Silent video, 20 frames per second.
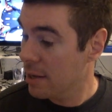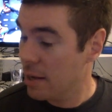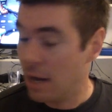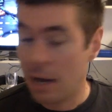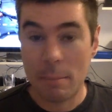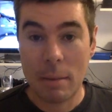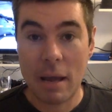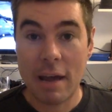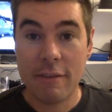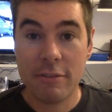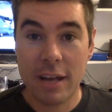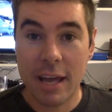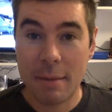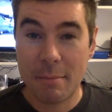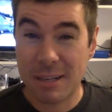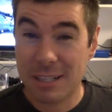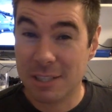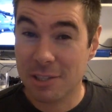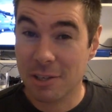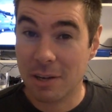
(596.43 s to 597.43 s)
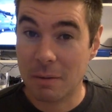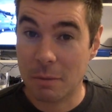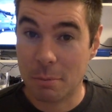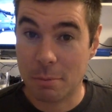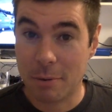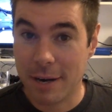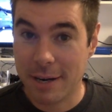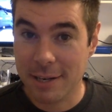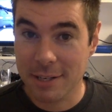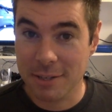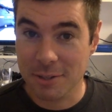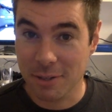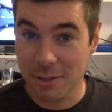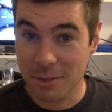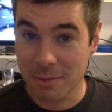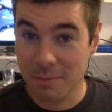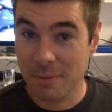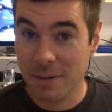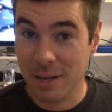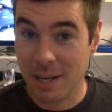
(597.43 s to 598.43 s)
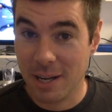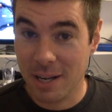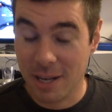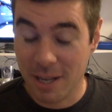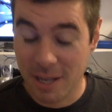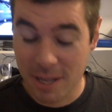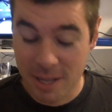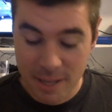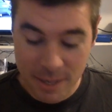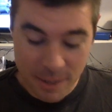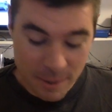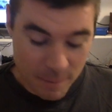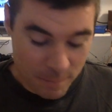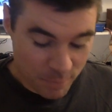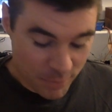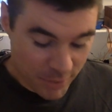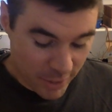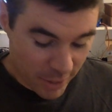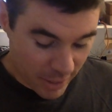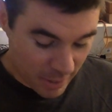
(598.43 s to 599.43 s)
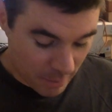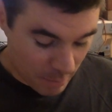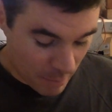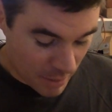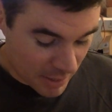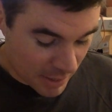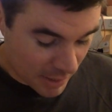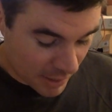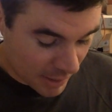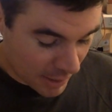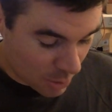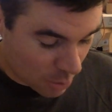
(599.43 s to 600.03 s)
Haven't had much time to practice on it. I basically